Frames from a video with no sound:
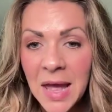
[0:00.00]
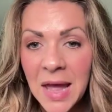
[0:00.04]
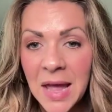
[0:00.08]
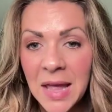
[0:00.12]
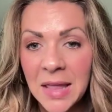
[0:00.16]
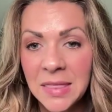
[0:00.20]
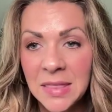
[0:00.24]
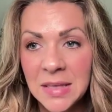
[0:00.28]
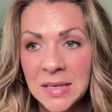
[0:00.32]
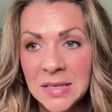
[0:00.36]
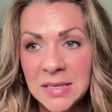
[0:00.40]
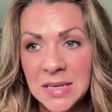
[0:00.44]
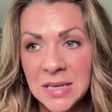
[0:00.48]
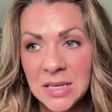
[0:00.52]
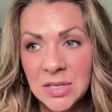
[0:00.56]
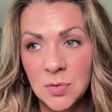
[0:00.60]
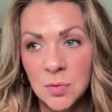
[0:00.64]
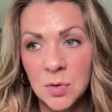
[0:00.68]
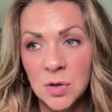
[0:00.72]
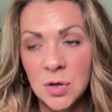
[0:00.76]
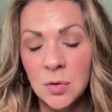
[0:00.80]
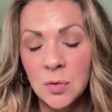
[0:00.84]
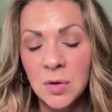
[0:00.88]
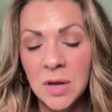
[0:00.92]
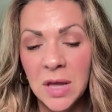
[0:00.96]
and then days
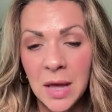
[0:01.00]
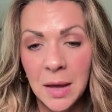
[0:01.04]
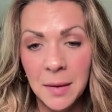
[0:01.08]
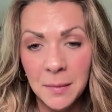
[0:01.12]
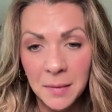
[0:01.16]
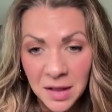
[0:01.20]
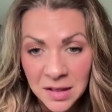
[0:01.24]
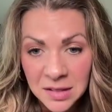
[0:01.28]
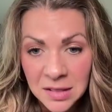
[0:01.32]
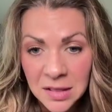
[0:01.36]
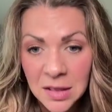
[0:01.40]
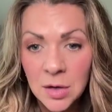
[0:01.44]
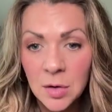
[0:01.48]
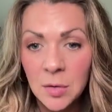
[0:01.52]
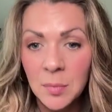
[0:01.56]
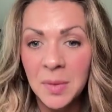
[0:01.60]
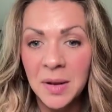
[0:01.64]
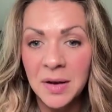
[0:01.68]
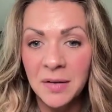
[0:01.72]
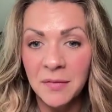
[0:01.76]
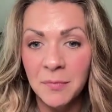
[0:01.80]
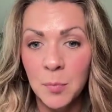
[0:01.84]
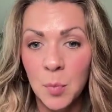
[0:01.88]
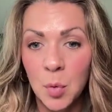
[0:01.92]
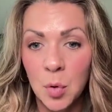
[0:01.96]
where you get a little
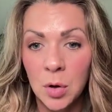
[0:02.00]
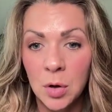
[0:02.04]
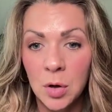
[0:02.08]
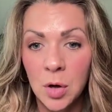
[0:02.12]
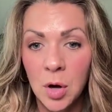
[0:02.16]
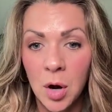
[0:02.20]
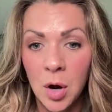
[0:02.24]
bit of more